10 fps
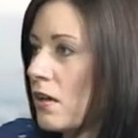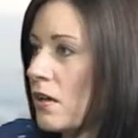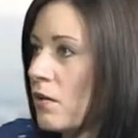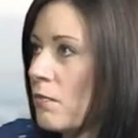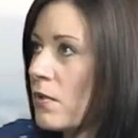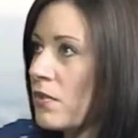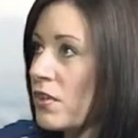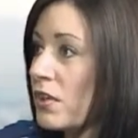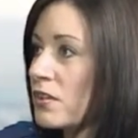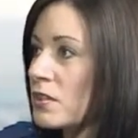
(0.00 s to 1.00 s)

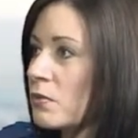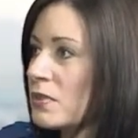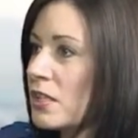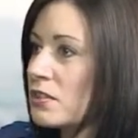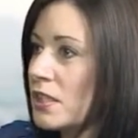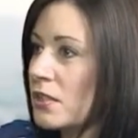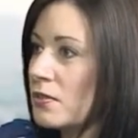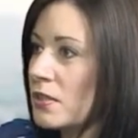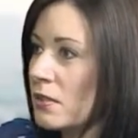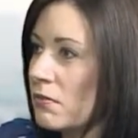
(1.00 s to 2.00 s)
The customer was actually
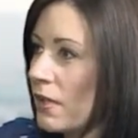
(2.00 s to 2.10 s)
using